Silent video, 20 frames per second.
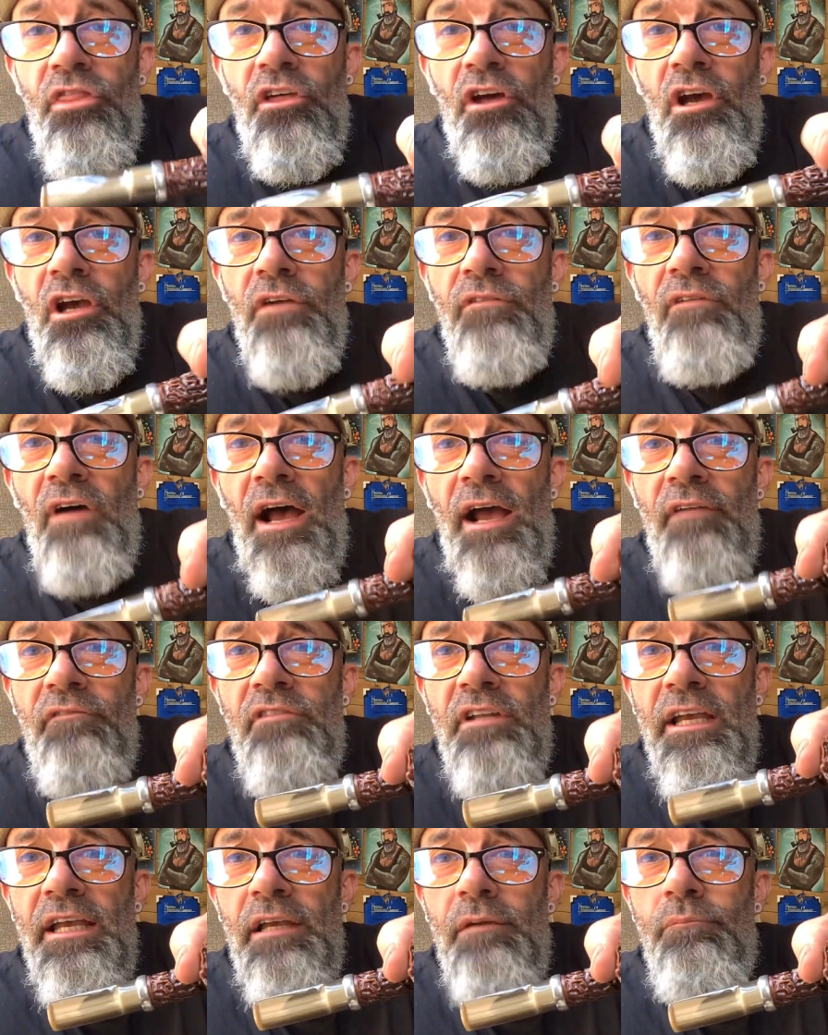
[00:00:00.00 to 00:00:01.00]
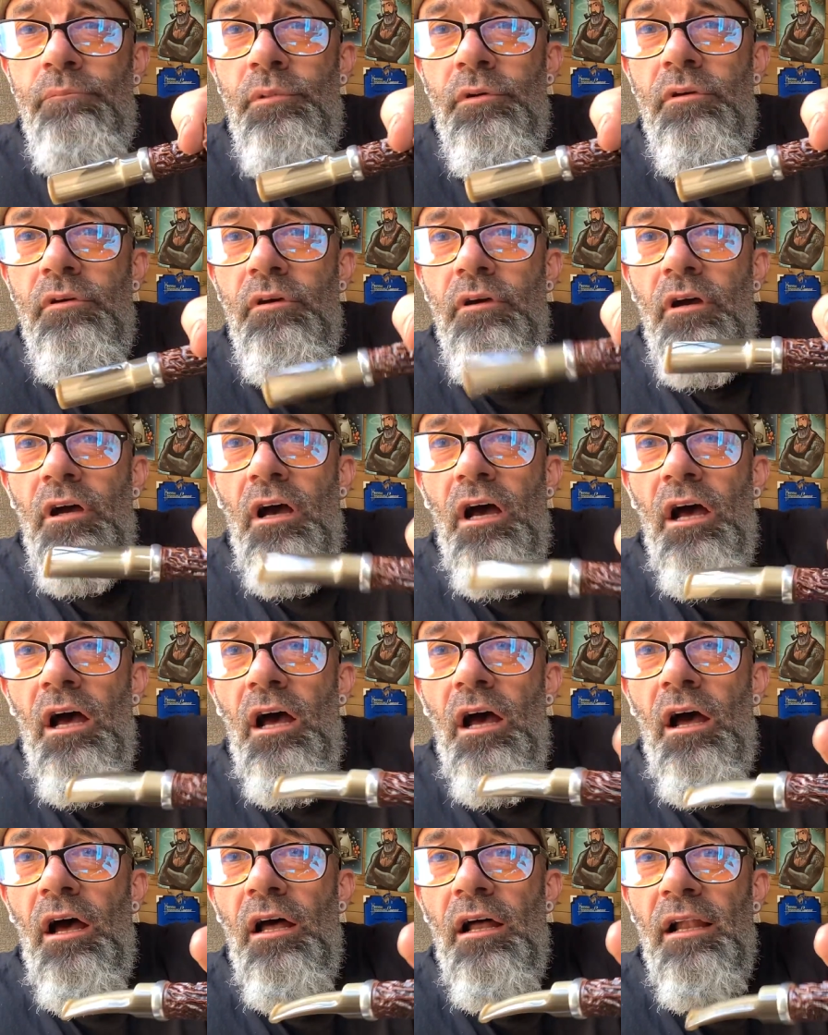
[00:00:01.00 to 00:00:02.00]
thirty-five deep,
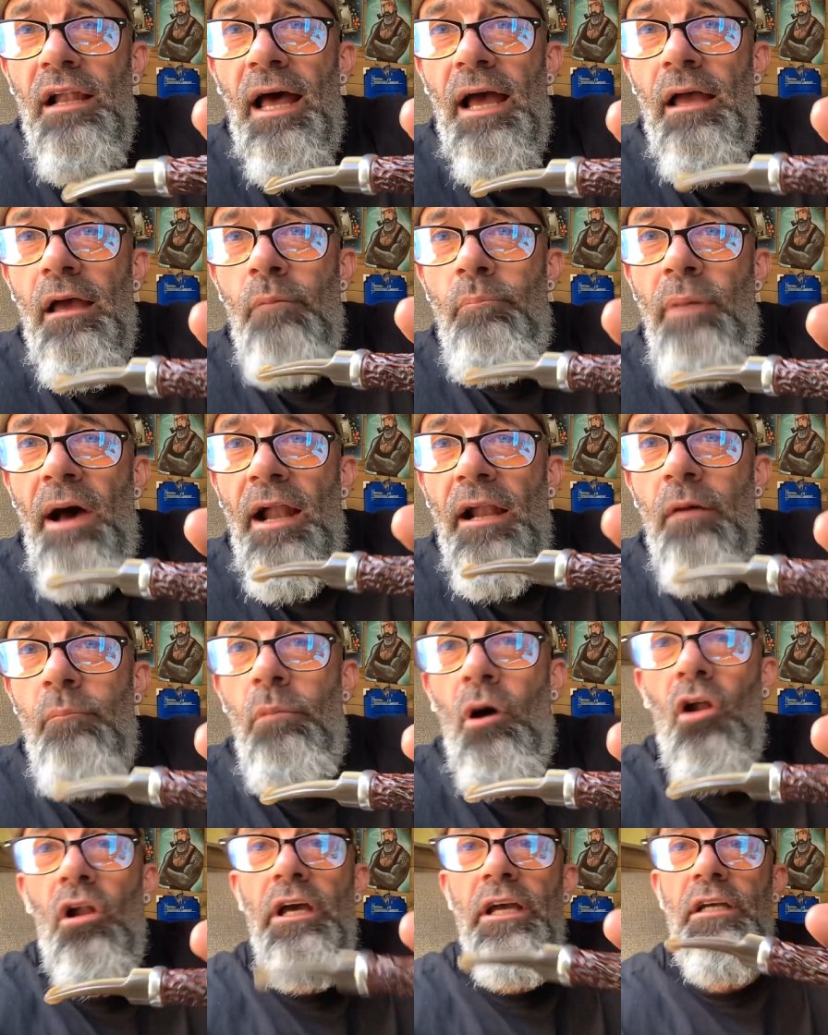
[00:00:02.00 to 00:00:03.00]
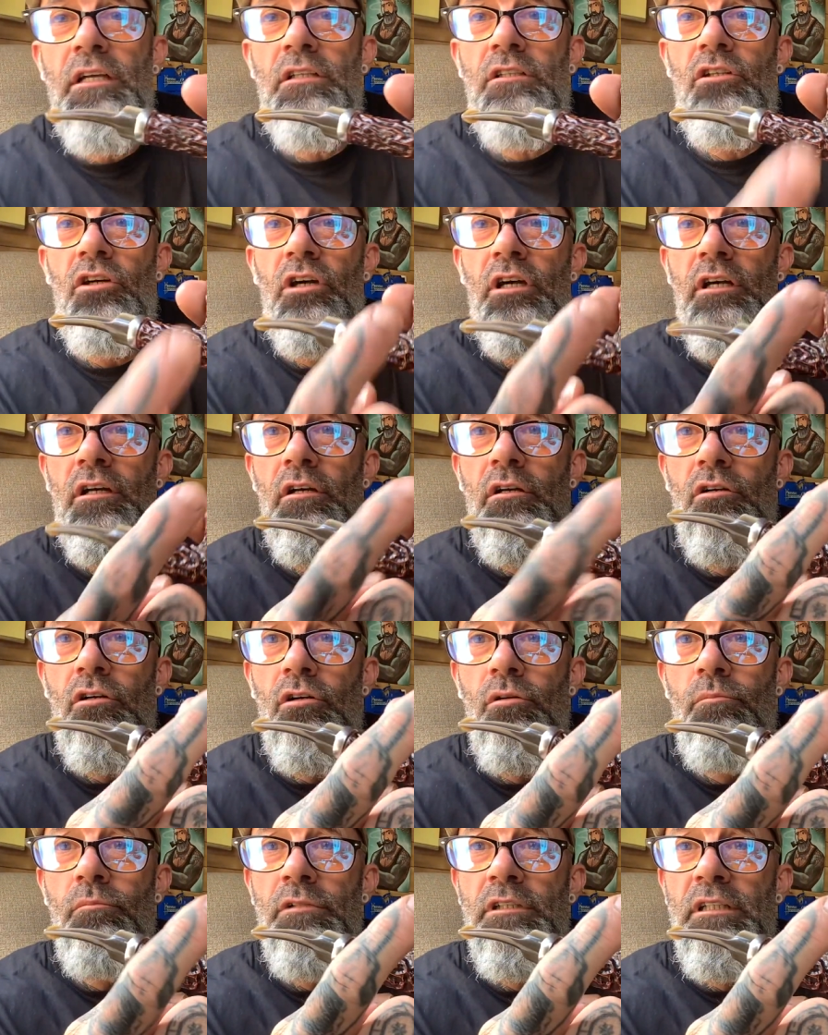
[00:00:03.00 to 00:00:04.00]
uh, like a parabolic, so it
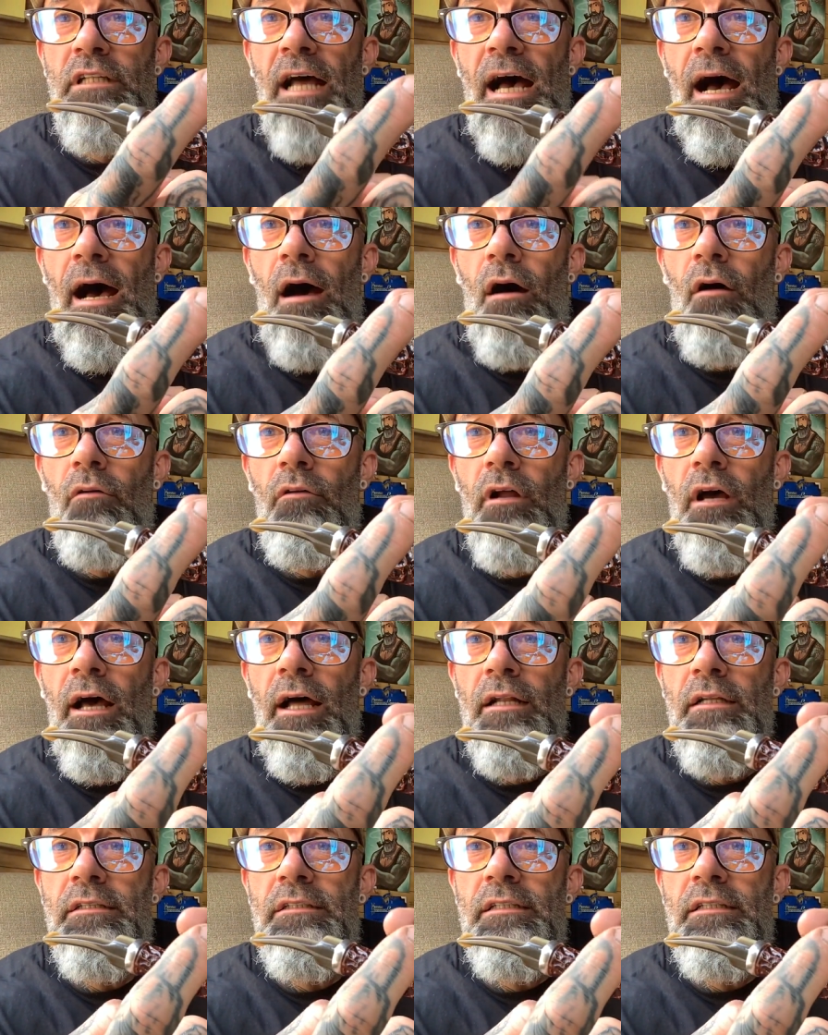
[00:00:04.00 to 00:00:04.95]
comes down and